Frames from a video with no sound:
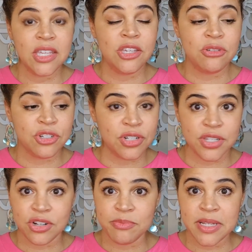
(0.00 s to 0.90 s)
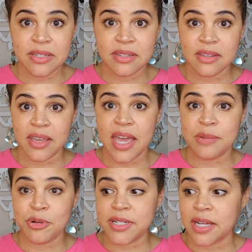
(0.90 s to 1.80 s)
Use your discernment
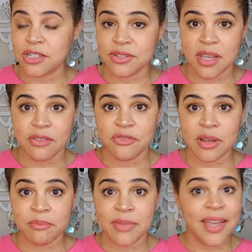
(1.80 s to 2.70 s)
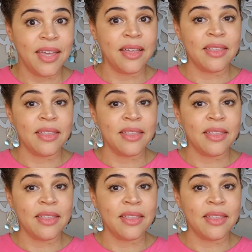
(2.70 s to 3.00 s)
and protect yourself from